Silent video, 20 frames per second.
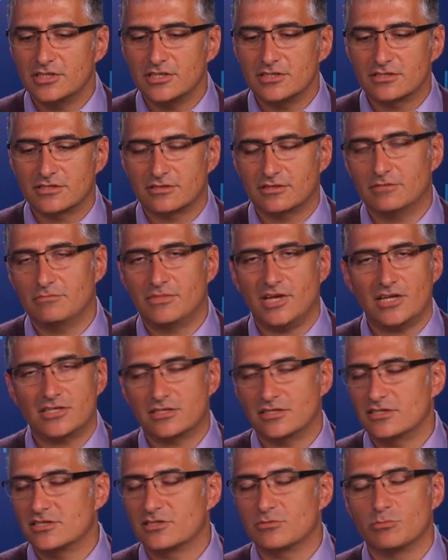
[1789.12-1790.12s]

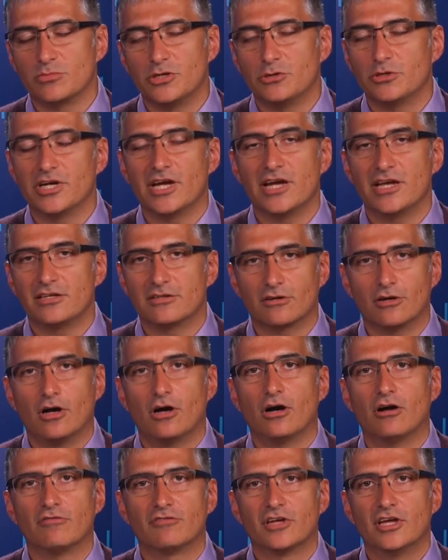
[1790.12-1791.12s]
a myriad
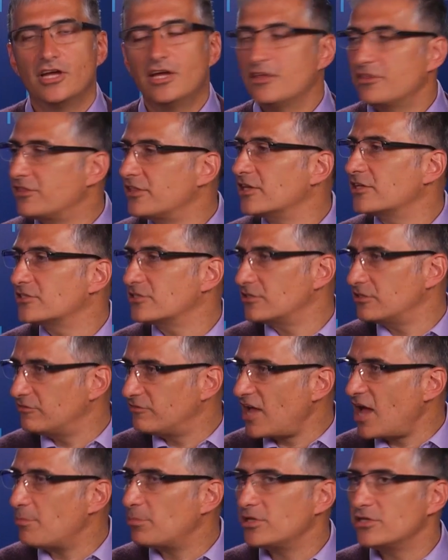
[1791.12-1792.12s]
of things that have
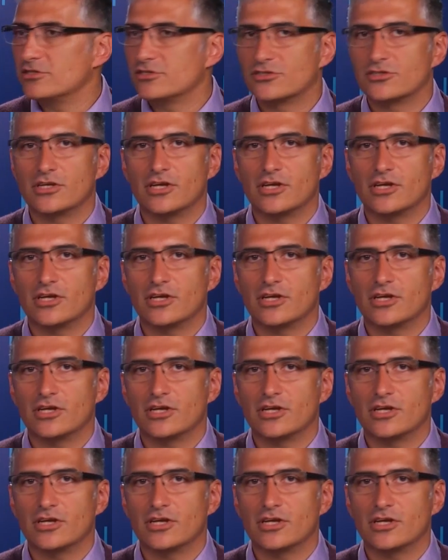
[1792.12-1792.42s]
happened,